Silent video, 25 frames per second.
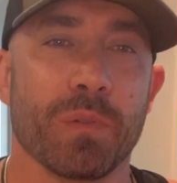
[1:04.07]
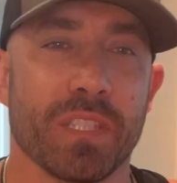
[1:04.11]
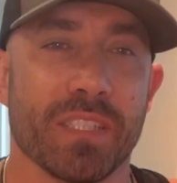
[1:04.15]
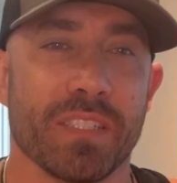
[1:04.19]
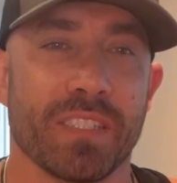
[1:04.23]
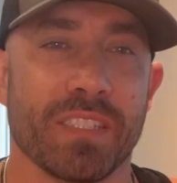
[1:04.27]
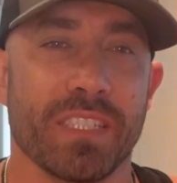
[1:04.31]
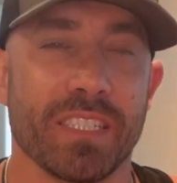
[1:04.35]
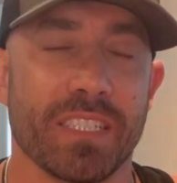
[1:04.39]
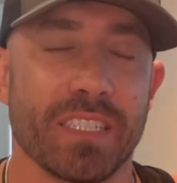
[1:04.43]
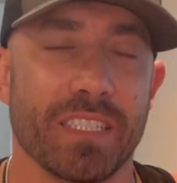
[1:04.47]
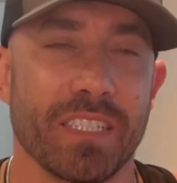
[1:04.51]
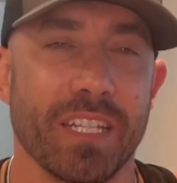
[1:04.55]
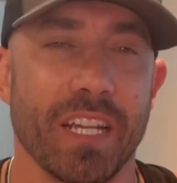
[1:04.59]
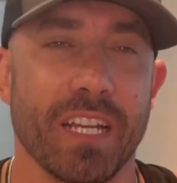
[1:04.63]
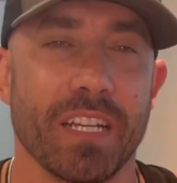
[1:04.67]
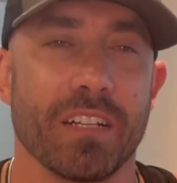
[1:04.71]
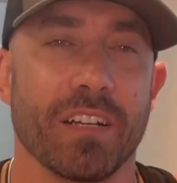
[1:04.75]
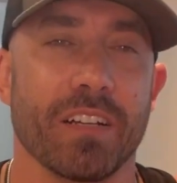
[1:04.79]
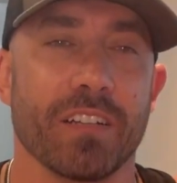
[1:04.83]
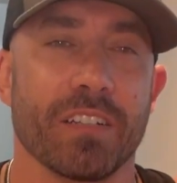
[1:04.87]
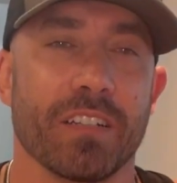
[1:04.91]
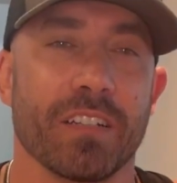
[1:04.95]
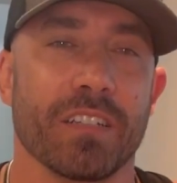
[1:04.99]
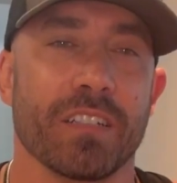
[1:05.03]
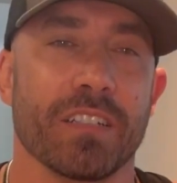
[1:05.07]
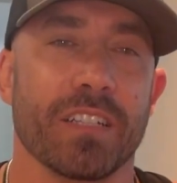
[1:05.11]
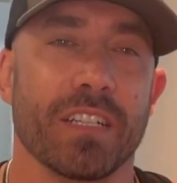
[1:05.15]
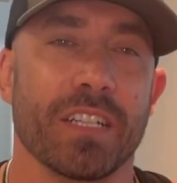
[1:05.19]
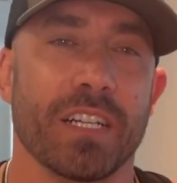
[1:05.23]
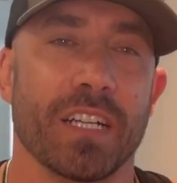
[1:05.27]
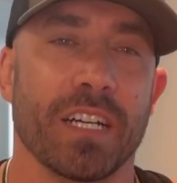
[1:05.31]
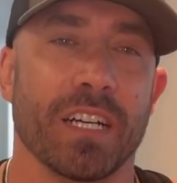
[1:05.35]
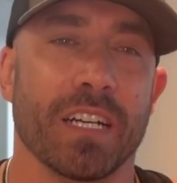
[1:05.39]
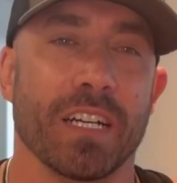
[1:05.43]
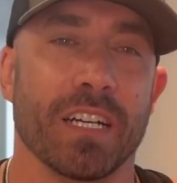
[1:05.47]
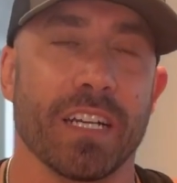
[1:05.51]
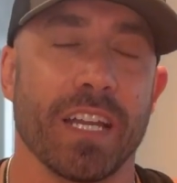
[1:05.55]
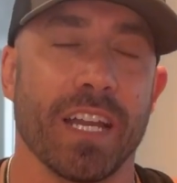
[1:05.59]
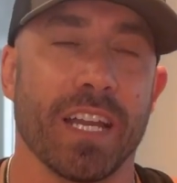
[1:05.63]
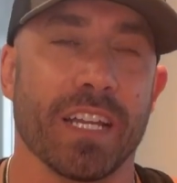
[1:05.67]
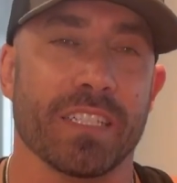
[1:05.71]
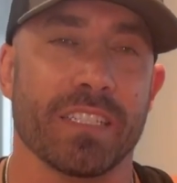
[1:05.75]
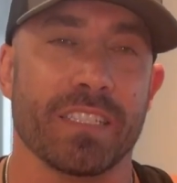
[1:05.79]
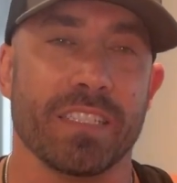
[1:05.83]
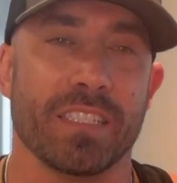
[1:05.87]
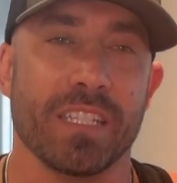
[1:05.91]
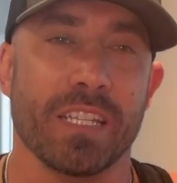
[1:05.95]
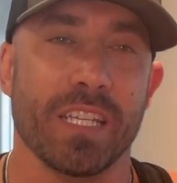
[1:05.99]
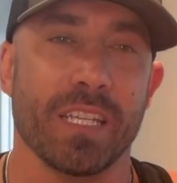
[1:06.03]
a 6800
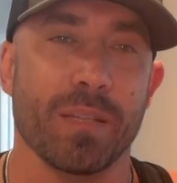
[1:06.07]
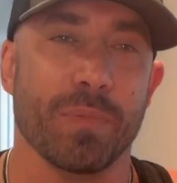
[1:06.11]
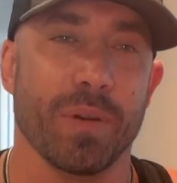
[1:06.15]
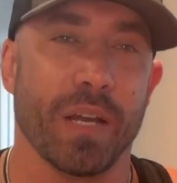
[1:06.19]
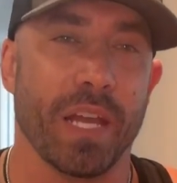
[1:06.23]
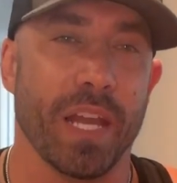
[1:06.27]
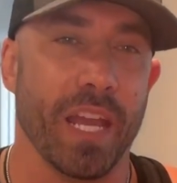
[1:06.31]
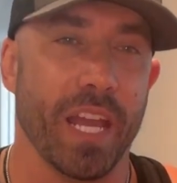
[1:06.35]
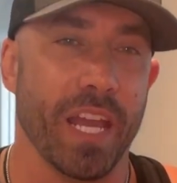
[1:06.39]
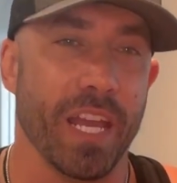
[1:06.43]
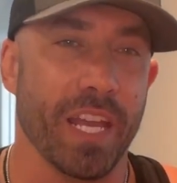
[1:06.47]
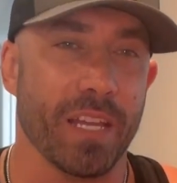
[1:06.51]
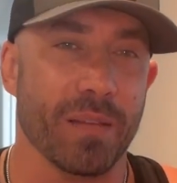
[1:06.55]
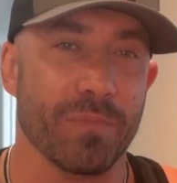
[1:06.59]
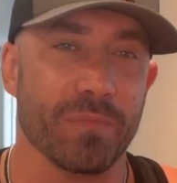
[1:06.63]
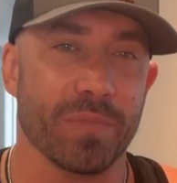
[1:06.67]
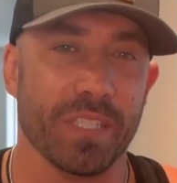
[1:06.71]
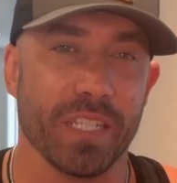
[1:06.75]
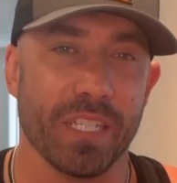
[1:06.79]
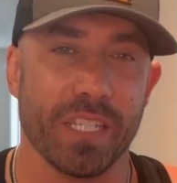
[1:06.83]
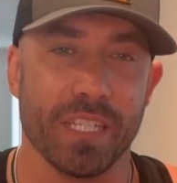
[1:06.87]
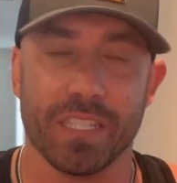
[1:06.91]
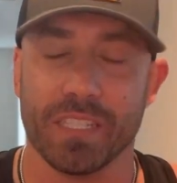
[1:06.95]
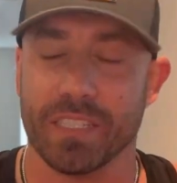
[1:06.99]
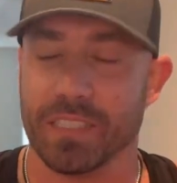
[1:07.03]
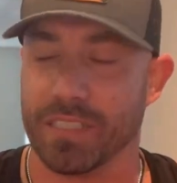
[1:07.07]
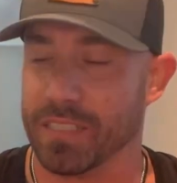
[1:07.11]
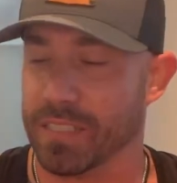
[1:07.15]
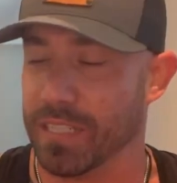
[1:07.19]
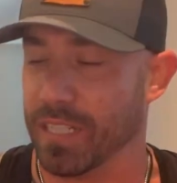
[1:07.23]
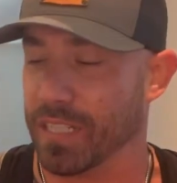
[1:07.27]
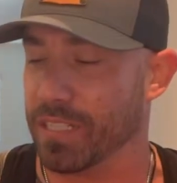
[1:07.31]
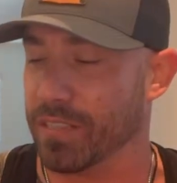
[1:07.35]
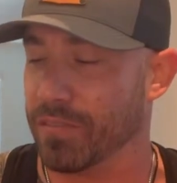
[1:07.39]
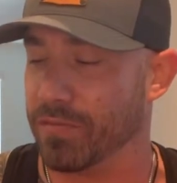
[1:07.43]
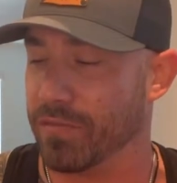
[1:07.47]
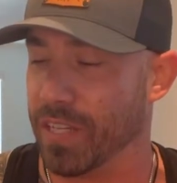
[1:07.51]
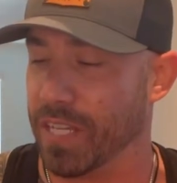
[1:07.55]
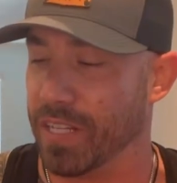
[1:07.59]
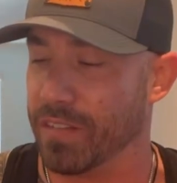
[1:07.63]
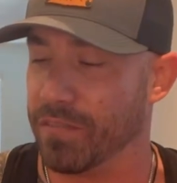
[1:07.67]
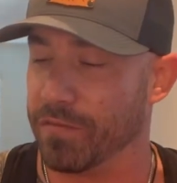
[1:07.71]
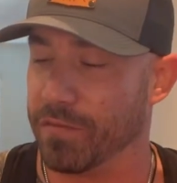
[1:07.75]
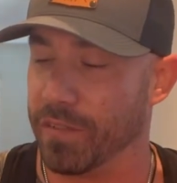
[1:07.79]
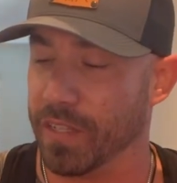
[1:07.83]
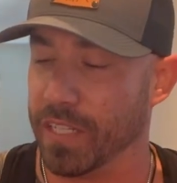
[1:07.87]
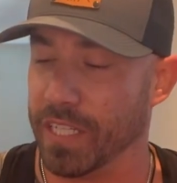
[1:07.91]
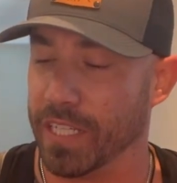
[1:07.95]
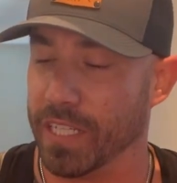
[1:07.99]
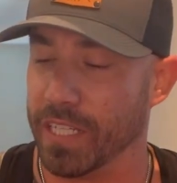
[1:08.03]
XT by AMD instead of
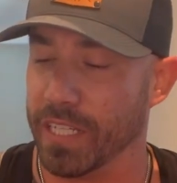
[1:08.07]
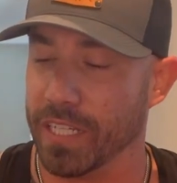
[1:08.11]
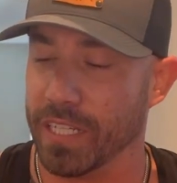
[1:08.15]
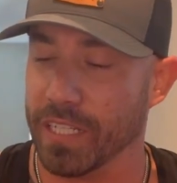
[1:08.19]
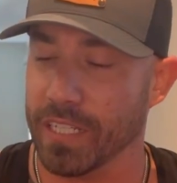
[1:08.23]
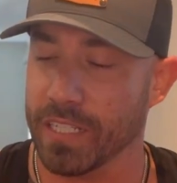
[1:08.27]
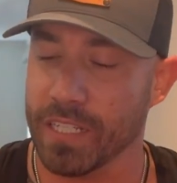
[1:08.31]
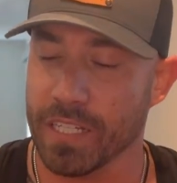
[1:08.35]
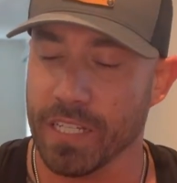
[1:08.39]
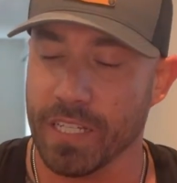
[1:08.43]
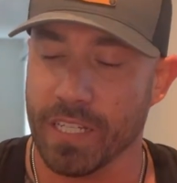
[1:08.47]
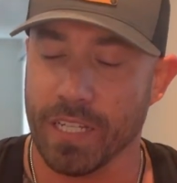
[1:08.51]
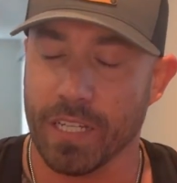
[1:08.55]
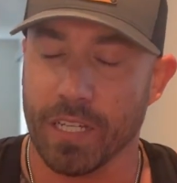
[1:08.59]
NVIDIA.